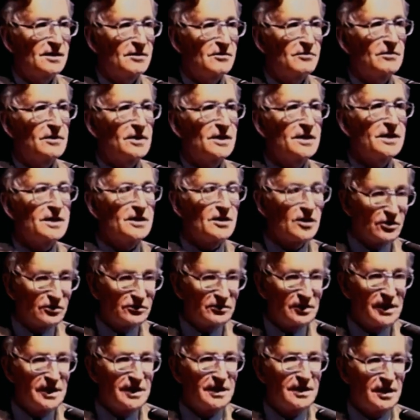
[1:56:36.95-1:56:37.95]
We're the
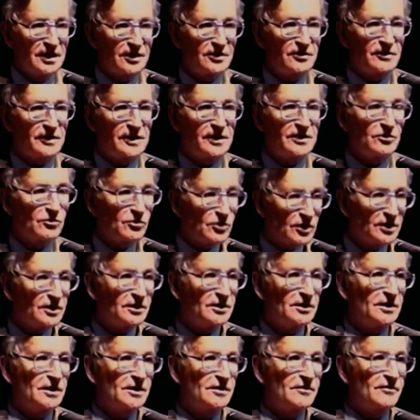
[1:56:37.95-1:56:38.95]
only country in the
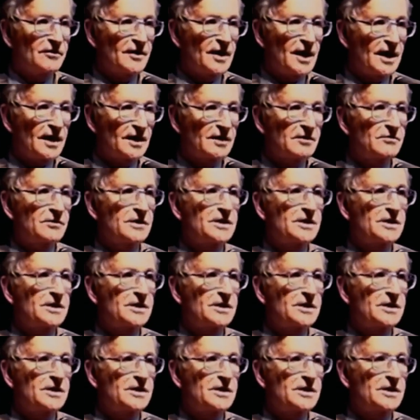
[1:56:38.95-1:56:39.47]
world, in fact,